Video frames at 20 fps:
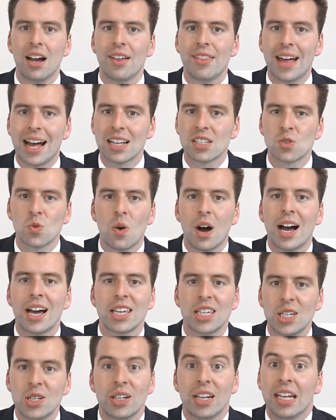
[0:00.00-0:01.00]
That's why
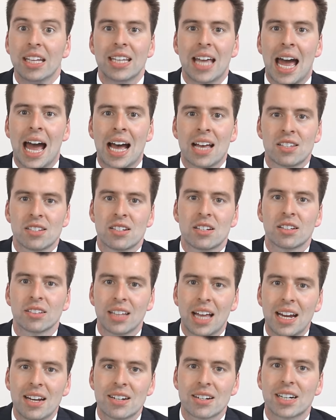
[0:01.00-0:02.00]
you need to ask your
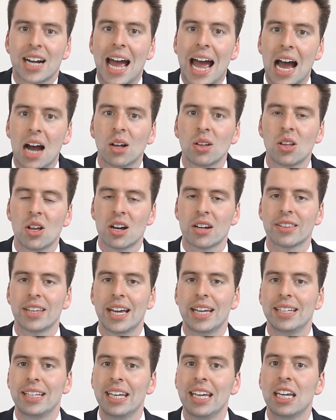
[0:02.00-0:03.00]
lender how long
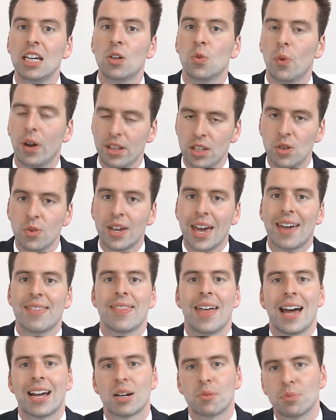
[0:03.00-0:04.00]
they need when you get
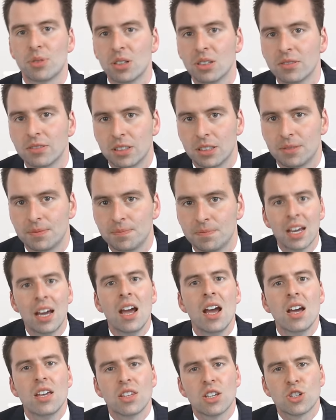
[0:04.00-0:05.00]
that approval.
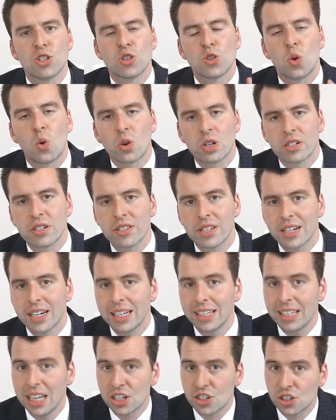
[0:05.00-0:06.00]
The shorter the
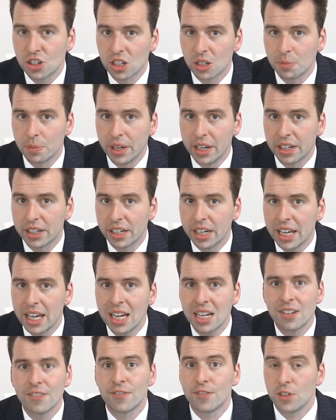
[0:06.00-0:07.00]
conditional
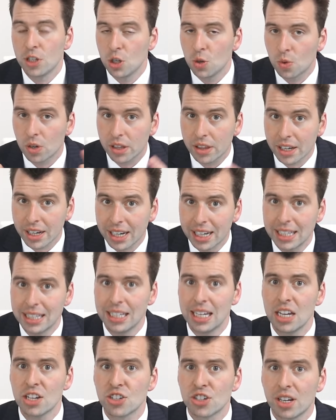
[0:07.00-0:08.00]
period, fewer the
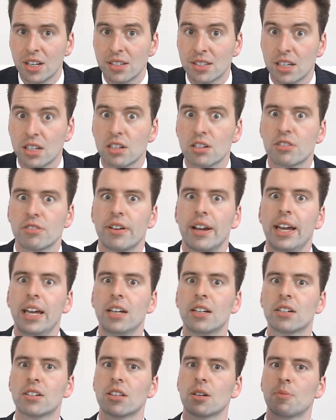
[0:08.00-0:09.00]
conditions, and
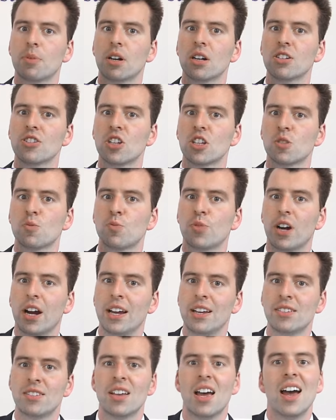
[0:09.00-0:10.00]
greater the purchase
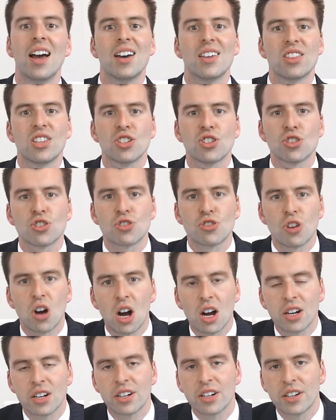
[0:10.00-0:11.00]
price, the
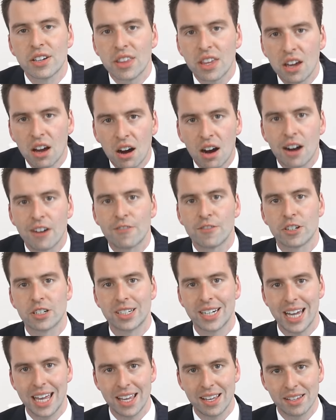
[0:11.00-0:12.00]
stronger the
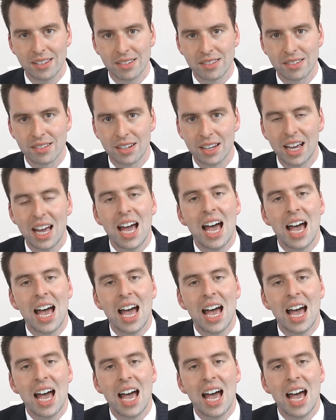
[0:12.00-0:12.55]
offer is.